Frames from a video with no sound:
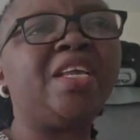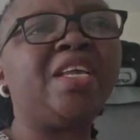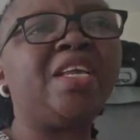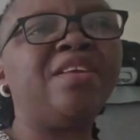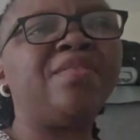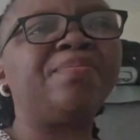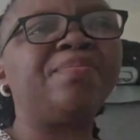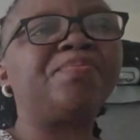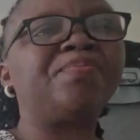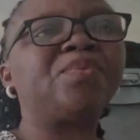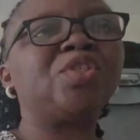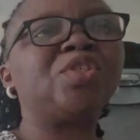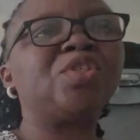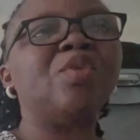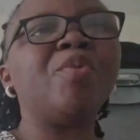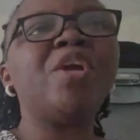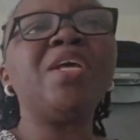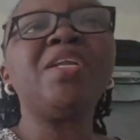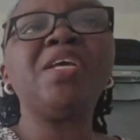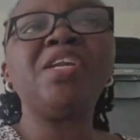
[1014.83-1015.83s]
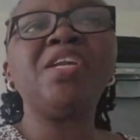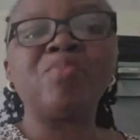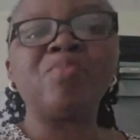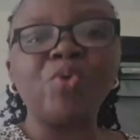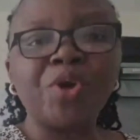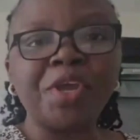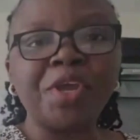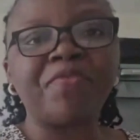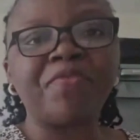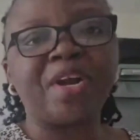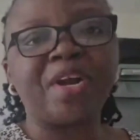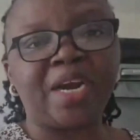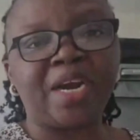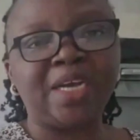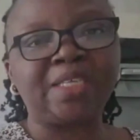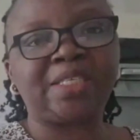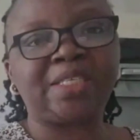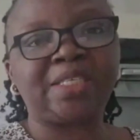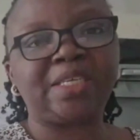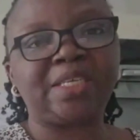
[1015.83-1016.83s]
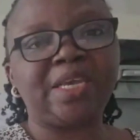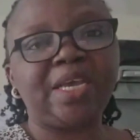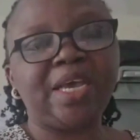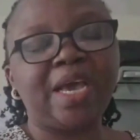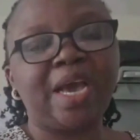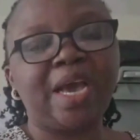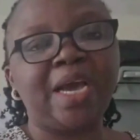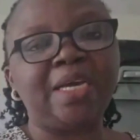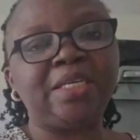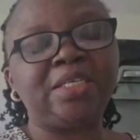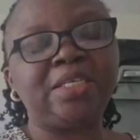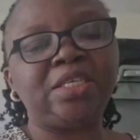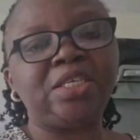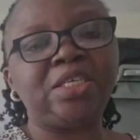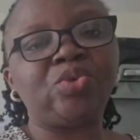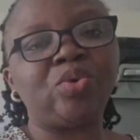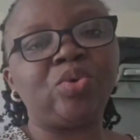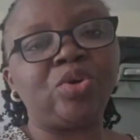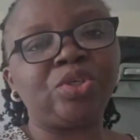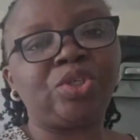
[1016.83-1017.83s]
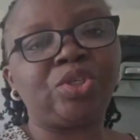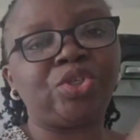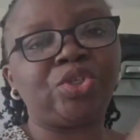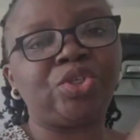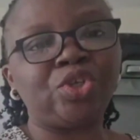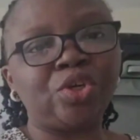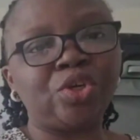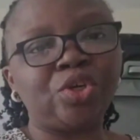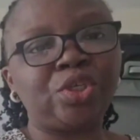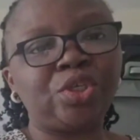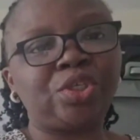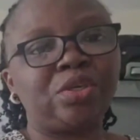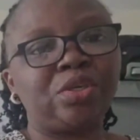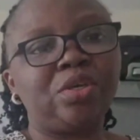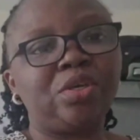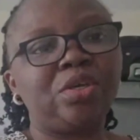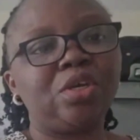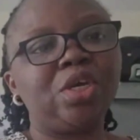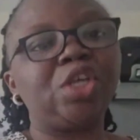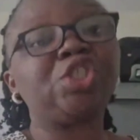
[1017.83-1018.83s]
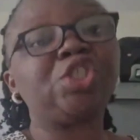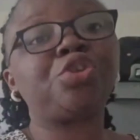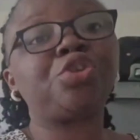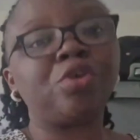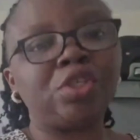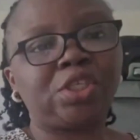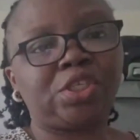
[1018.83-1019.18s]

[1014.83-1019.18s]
booking, somebody did the booking for us, and it was just